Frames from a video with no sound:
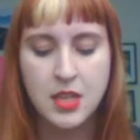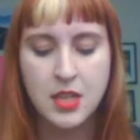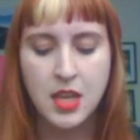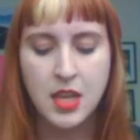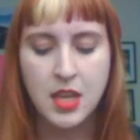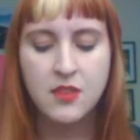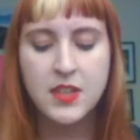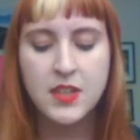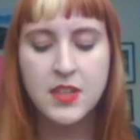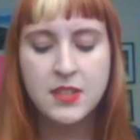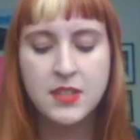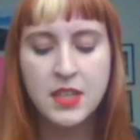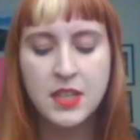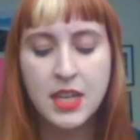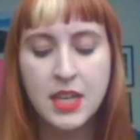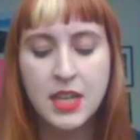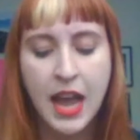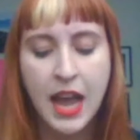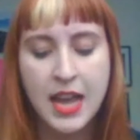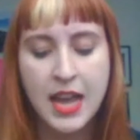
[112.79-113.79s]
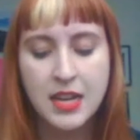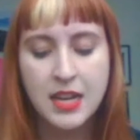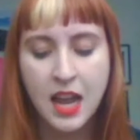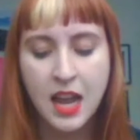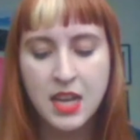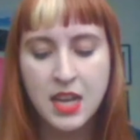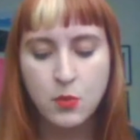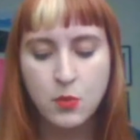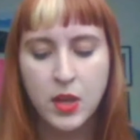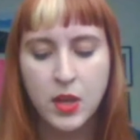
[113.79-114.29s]
He visited at
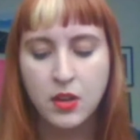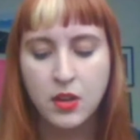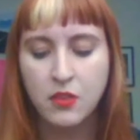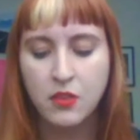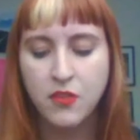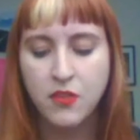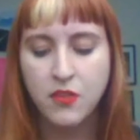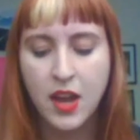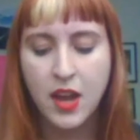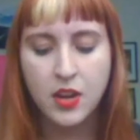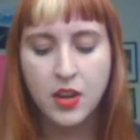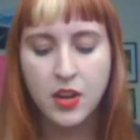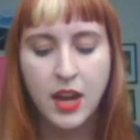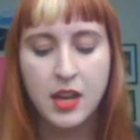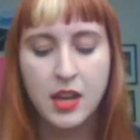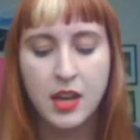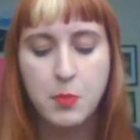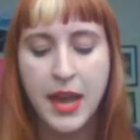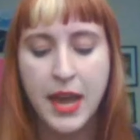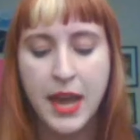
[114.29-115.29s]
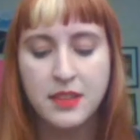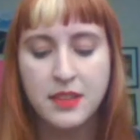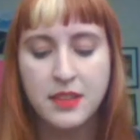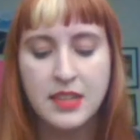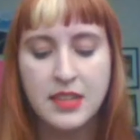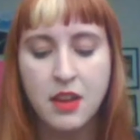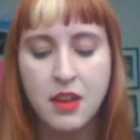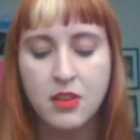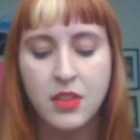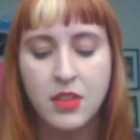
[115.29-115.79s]
night when her father had passed
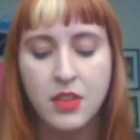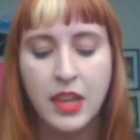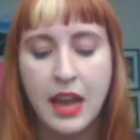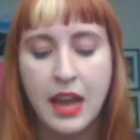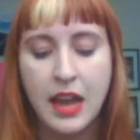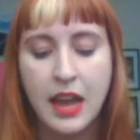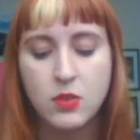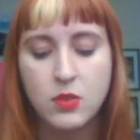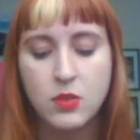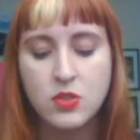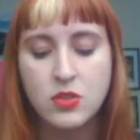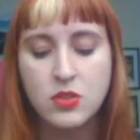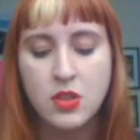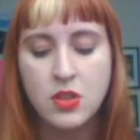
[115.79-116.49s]
out on the couch,